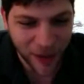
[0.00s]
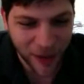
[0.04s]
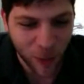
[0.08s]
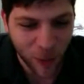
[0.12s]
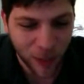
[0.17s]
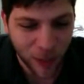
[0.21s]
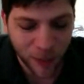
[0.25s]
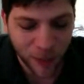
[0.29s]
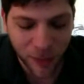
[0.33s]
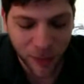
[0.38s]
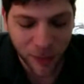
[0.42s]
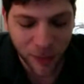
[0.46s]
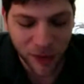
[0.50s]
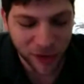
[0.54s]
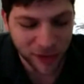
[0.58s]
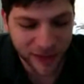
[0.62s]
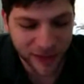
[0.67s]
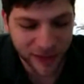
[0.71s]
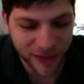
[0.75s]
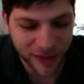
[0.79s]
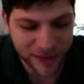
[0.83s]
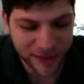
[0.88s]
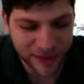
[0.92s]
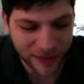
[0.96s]
When we were
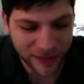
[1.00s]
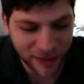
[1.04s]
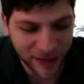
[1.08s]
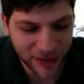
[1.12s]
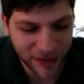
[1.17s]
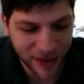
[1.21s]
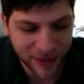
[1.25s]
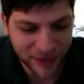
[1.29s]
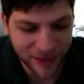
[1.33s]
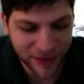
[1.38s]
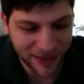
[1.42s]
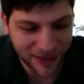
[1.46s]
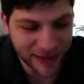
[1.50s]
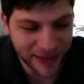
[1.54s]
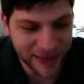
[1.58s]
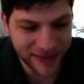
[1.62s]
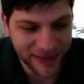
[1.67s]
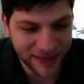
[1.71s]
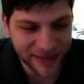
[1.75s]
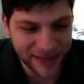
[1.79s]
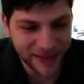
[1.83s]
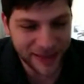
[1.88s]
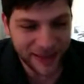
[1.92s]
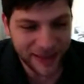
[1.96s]
listening to it, I said this
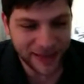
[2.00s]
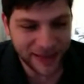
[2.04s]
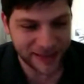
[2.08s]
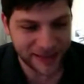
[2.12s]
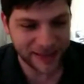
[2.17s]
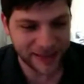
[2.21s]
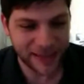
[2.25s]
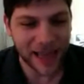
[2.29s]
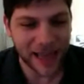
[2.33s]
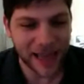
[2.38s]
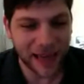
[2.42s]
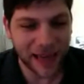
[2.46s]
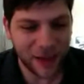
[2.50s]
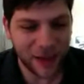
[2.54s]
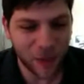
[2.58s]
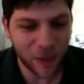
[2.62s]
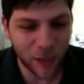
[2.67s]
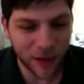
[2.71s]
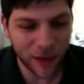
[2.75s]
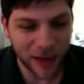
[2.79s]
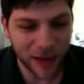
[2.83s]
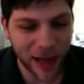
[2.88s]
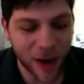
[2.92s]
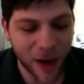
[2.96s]
is exactly
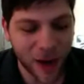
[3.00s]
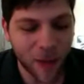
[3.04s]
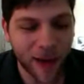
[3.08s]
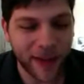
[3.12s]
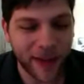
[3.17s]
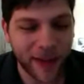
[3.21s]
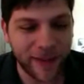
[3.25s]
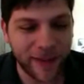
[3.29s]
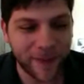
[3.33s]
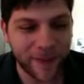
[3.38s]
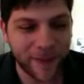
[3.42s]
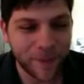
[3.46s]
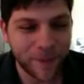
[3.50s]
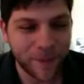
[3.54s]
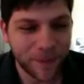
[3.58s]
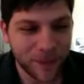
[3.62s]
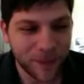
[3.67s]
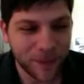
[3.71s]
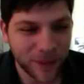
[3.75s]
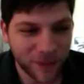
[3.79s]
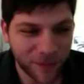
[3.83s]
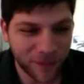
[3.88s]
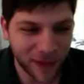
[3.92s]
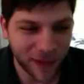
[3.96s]
how I
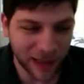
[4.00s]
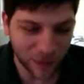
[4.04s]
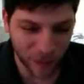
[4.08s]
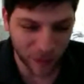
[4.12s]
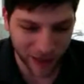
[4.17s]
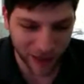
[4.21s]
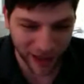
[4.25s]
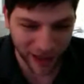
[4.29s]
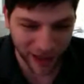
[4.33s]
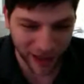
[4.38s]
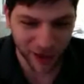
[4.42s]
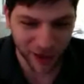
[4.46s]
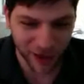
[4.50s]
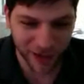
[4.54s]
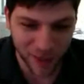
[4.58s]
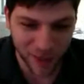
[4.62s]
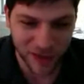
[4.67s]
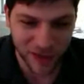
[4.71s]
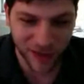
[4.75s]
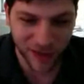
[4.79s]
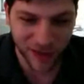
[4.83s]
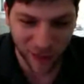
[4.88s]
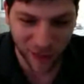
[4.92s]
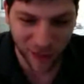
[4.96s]
felt when I heard the
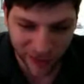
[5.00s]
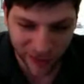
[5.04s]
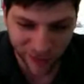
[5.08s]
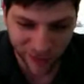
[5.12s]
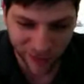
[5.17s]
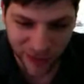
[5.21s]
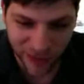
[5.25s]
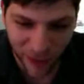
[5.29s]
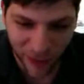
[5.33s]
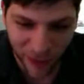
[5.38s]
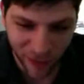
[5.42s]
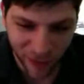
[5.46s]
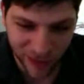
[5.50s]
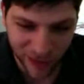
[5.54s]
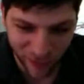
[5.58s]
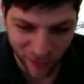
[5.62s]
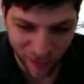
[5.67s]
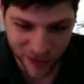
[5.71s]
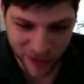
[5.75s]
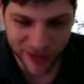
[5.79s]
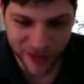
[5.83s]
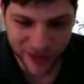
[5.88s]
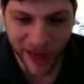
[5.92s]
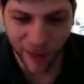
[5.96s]
music for Lift Up for the
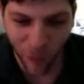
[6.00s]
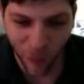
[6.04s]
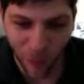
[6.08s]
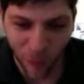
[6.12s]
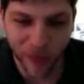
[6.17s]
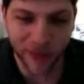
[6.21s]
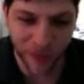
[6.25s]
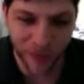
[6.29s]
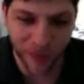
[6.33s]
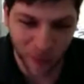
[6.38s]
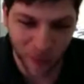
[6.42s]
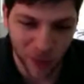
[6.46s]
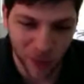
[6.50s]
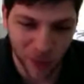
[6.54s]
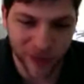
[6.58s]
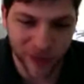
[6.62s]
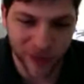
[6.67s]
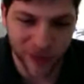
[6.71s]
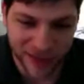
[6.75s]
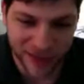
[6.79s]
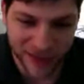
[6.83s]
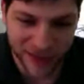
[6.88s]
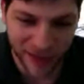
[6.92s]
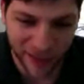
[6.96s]
first time with the movie
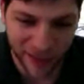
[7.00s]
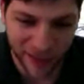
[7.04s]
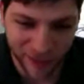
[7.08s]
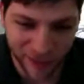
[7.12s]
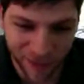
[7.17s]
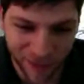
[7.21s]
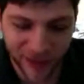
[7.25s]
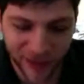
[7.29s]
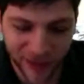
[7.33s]
itself.